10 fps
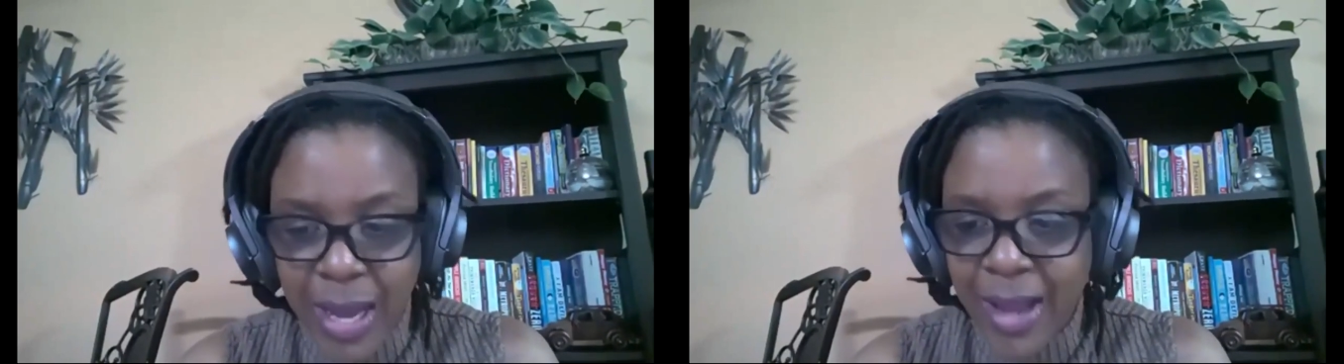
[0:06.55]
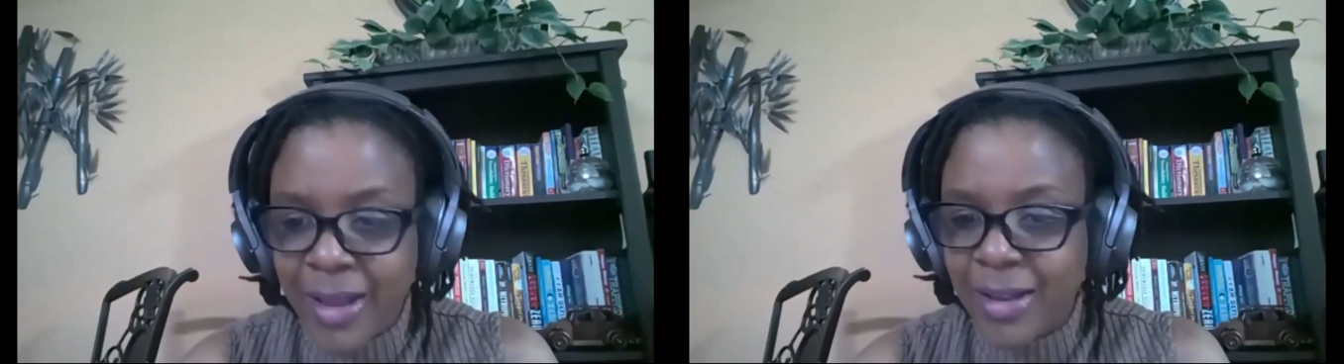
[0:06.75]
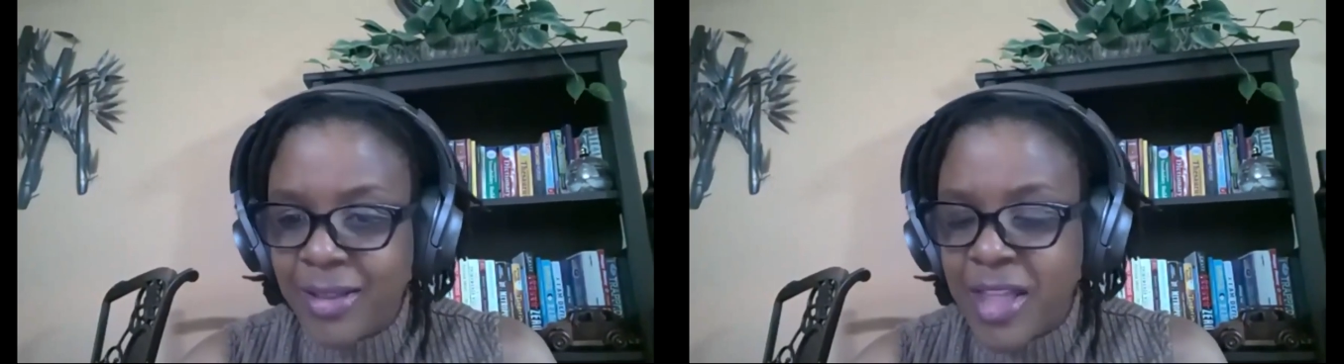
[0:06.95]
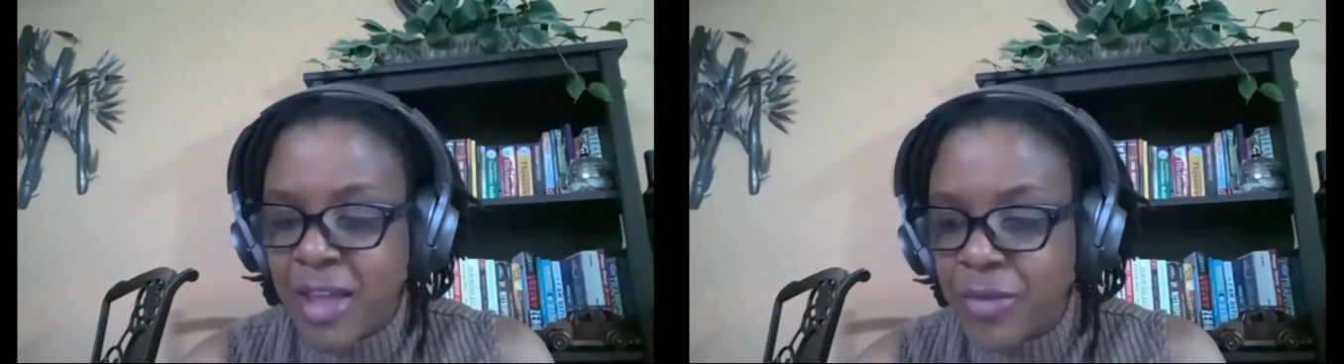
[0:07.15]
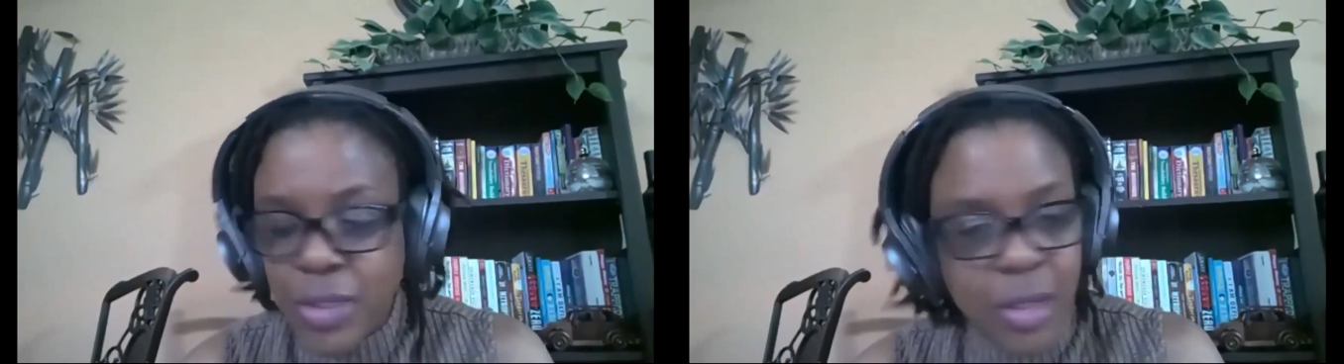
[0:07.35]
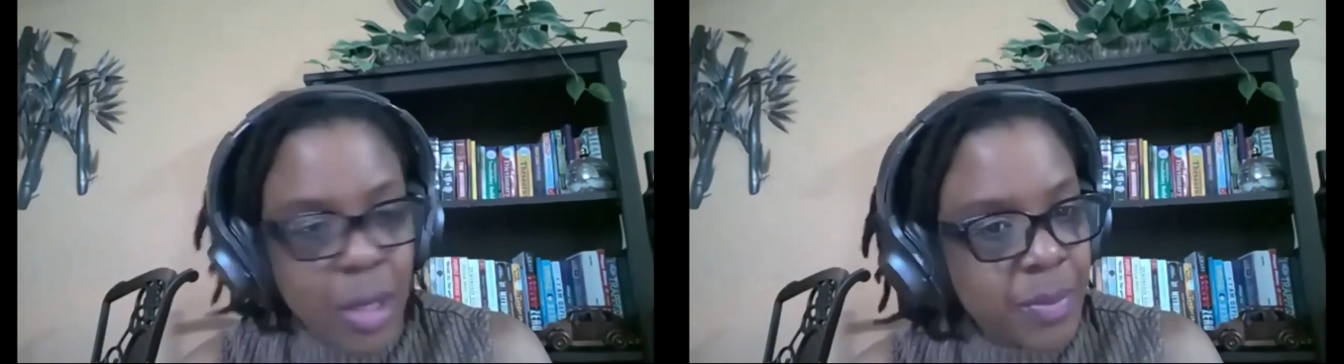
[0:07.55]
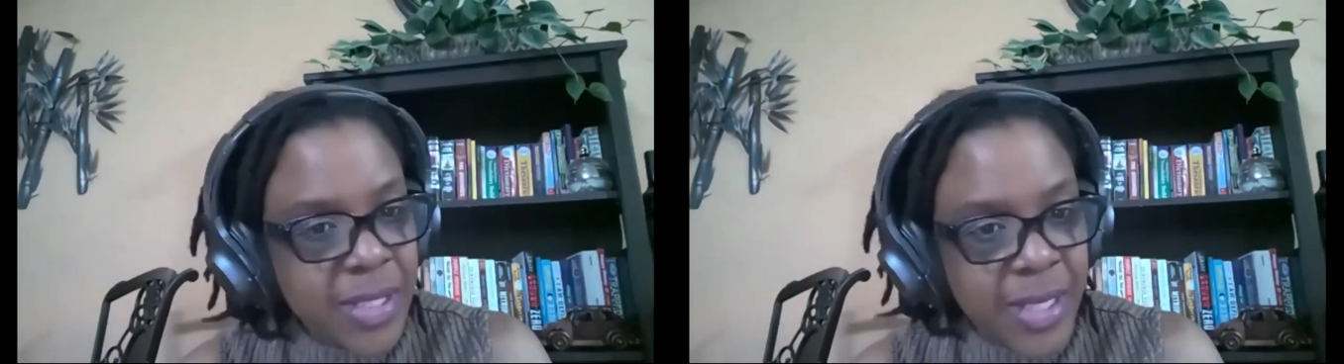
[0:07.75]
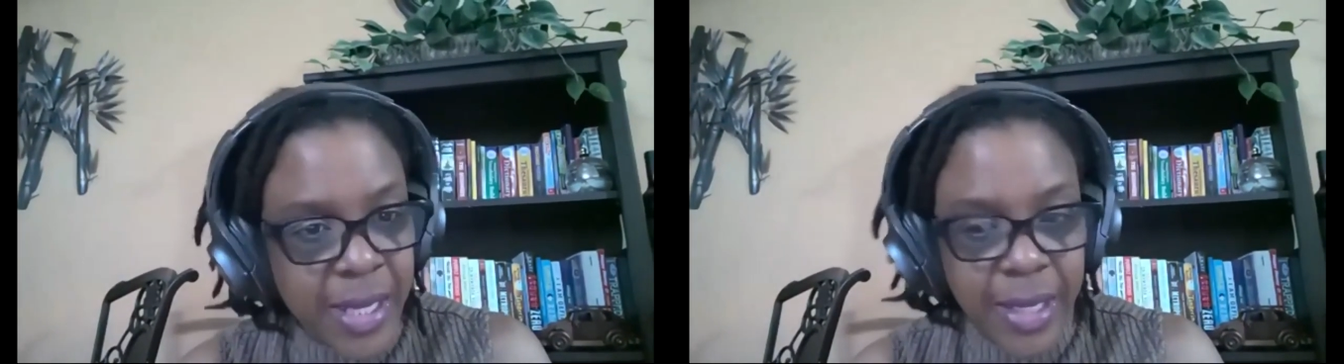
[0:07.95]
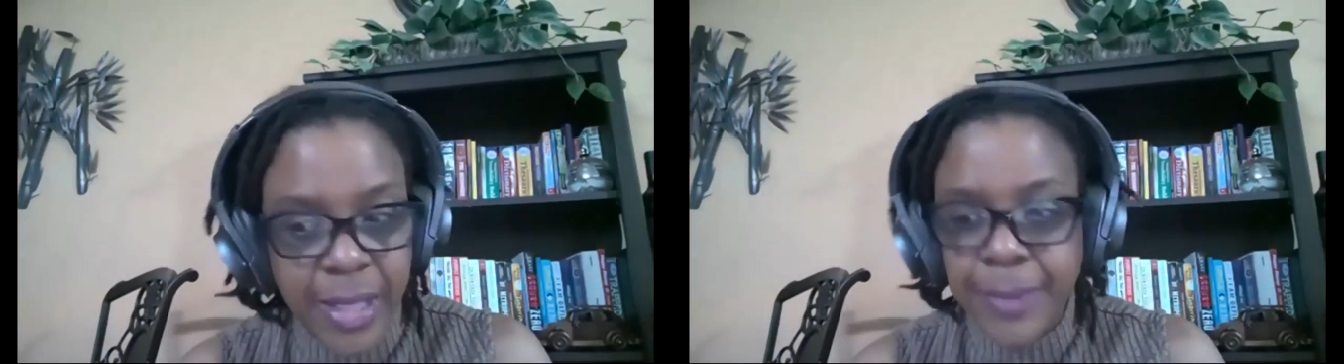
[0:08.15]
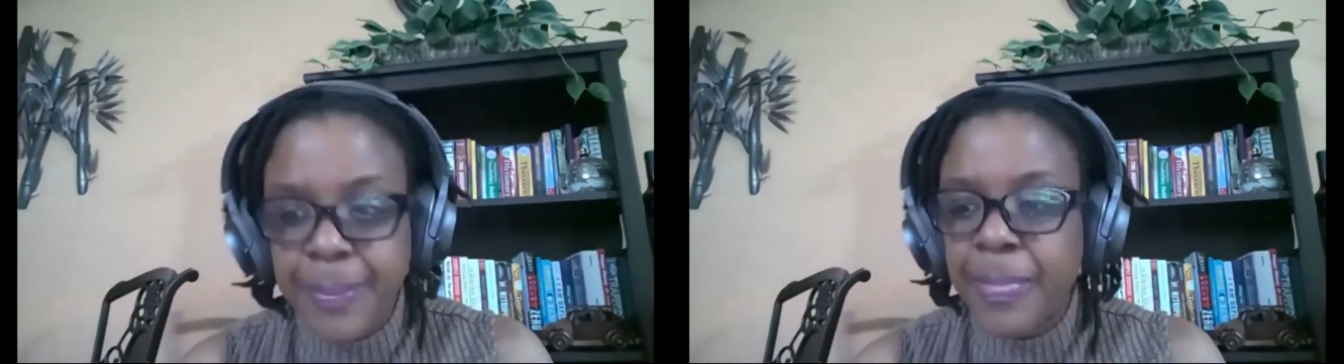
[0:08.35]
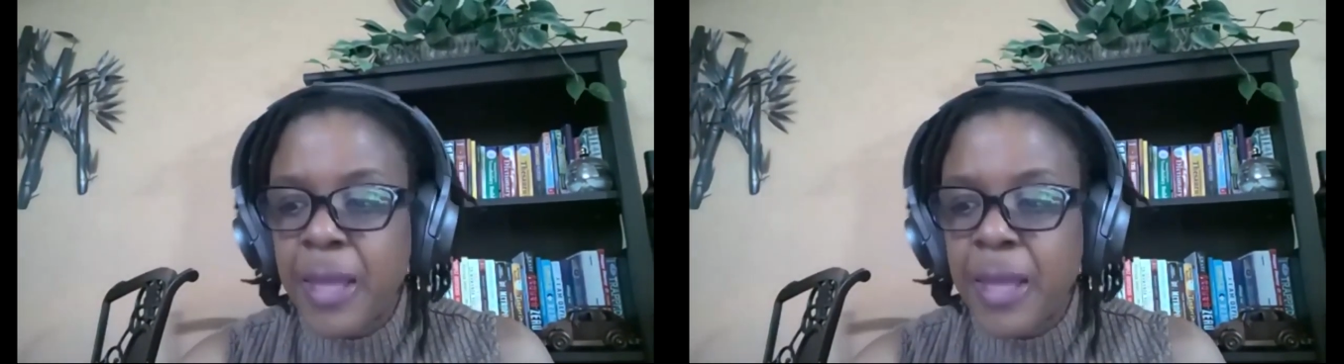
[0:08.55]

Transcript: I can never stop saying it.